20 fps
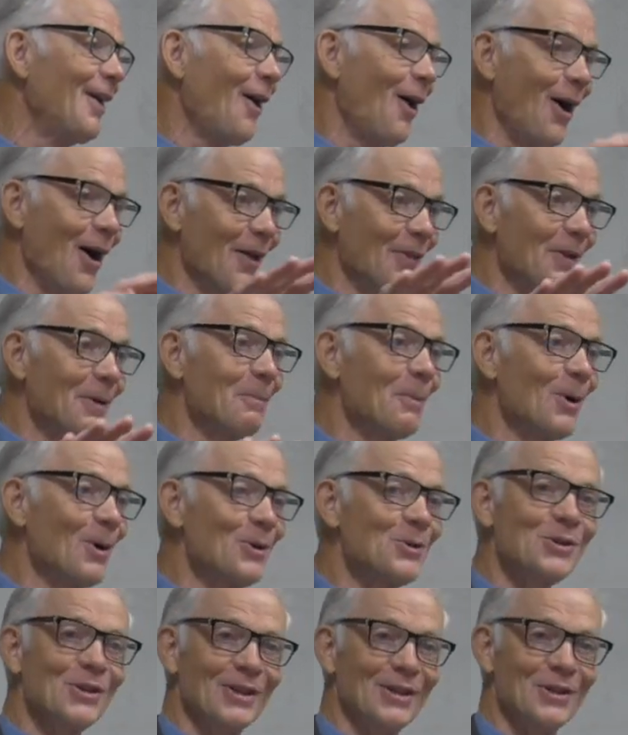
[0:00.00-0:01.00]
on the
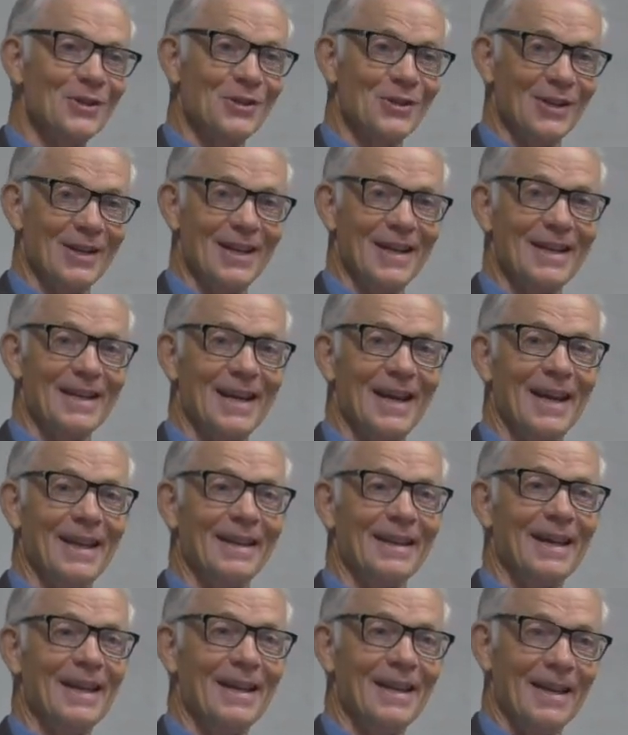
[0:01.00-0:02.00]
mercy seat,
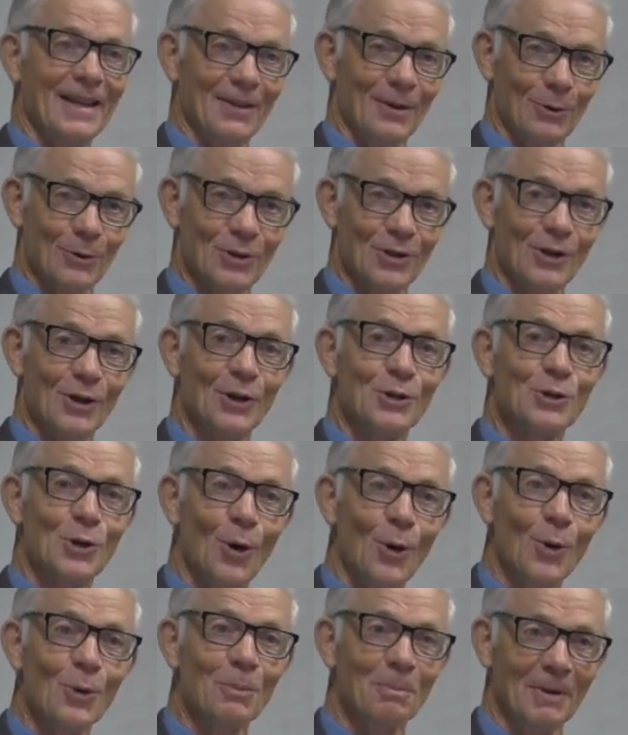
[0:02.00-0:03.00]
and there's an
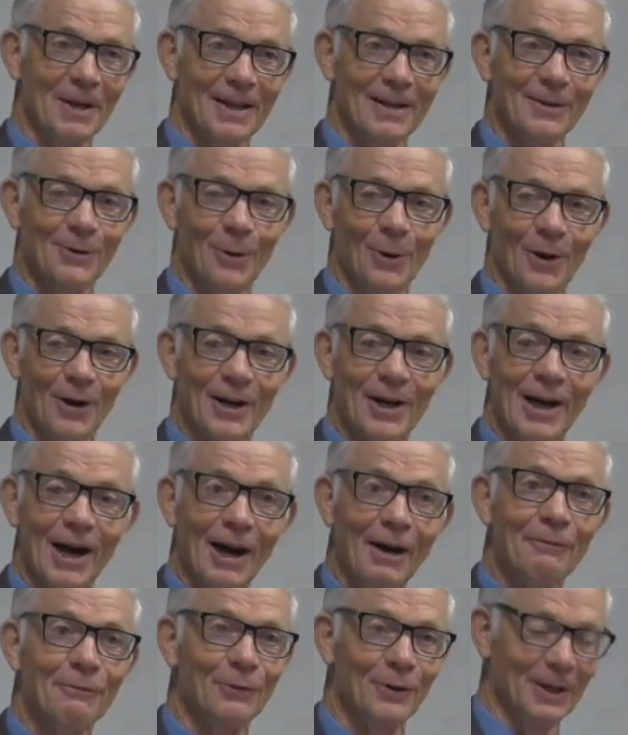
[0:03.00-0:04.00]
atonement or a
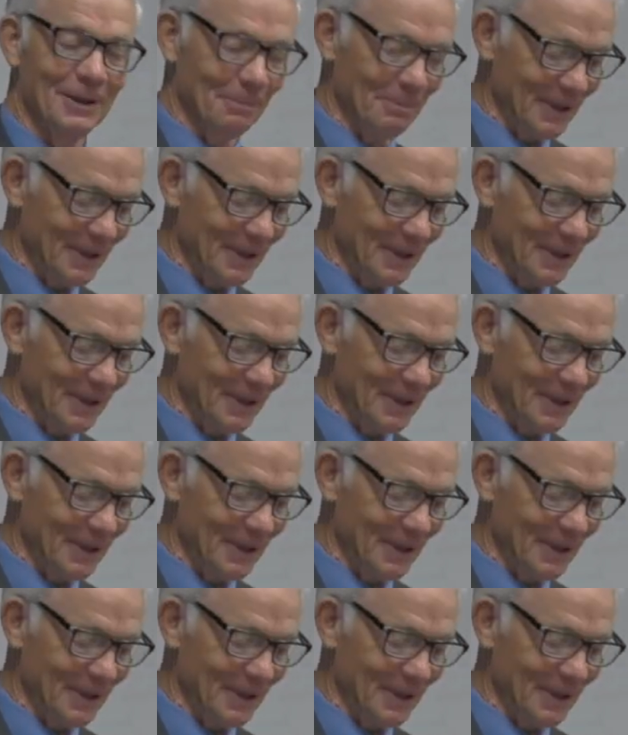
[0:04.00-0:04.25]
covering